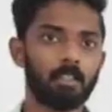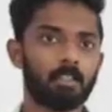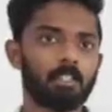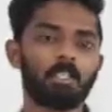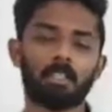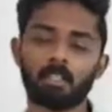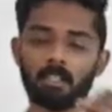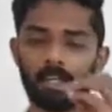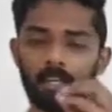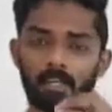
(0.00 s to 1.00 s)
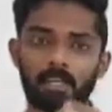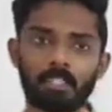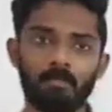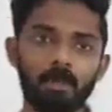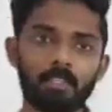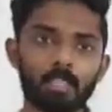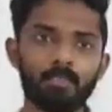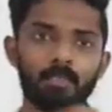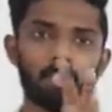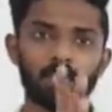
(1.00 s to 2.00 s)
see the example is,
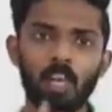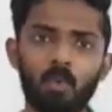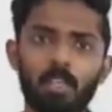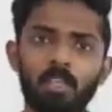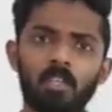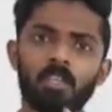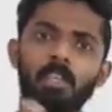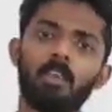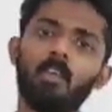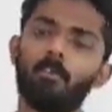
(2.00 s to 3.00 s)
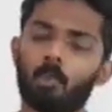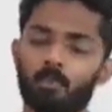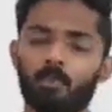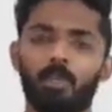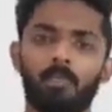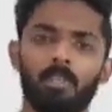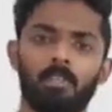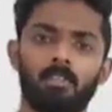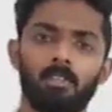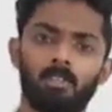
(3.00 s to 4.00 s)
if it is cloudy, they will postpone the match.
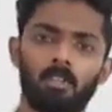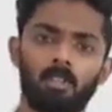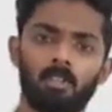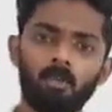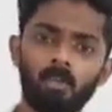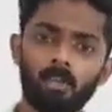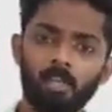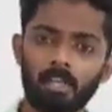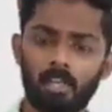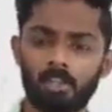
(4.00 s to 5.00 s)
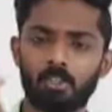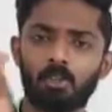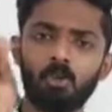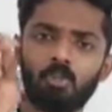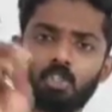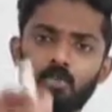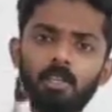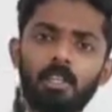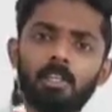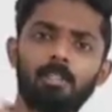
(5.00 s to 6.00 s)
So it is not
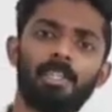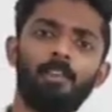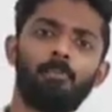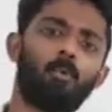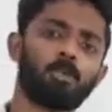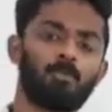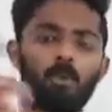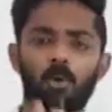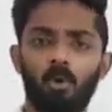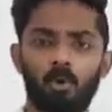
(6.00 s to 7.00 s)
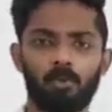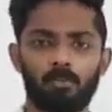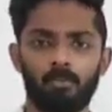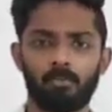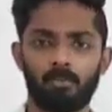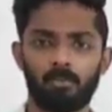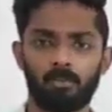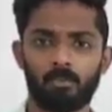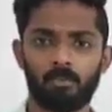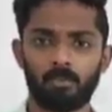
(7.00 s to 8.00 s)
sure that they will postpone or not.
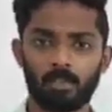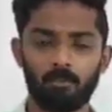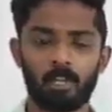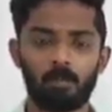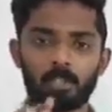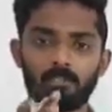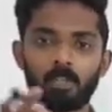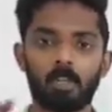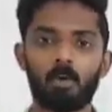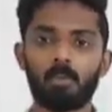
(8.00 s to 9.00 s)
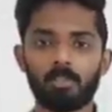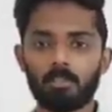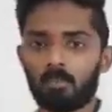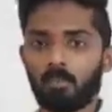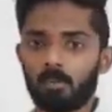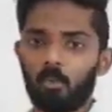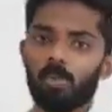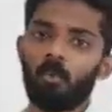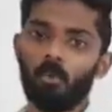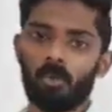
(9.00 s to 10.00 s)
So sometimes if the cloud is
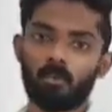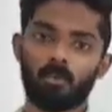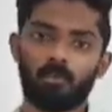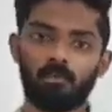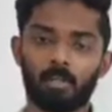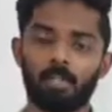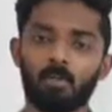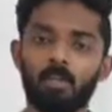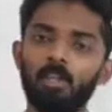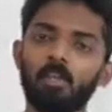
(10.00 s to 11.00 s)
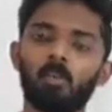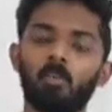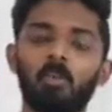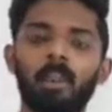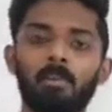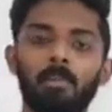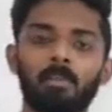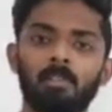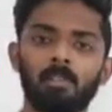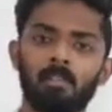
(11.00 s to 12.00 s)
going away or flying away, what will
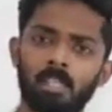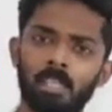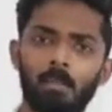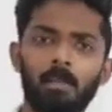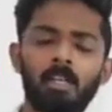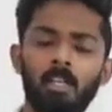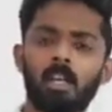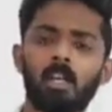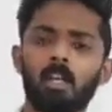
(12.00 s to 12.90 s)
happen? They may